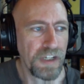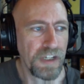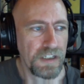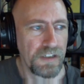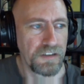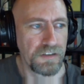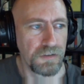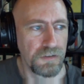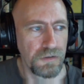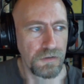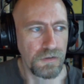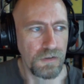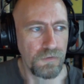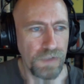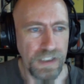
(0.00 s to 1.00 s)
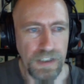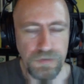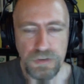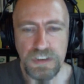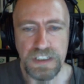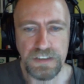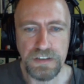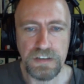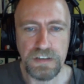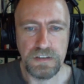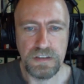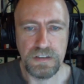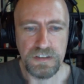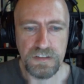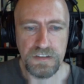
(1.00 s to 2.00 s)
So we have to take
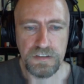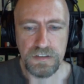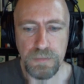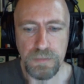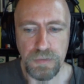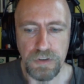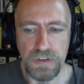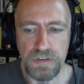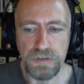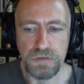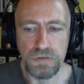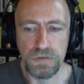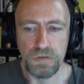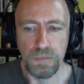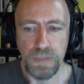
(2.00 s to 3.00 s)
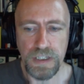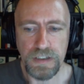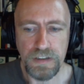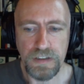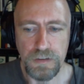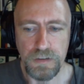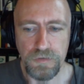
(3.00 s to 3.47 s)
this step also to make